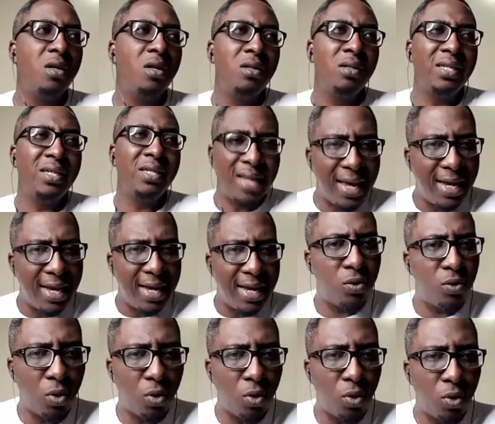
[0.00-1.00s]
the science
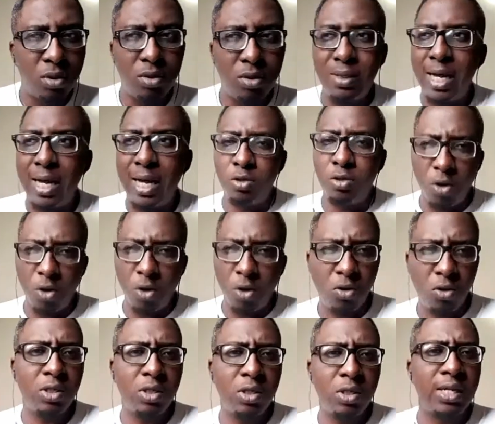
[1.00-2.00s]
ones, they are the
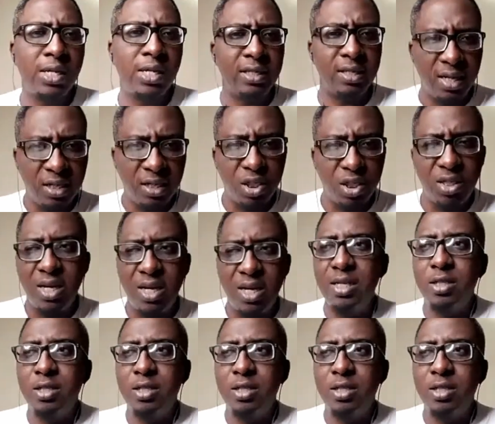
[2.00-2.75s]
doctors, they are the engineers,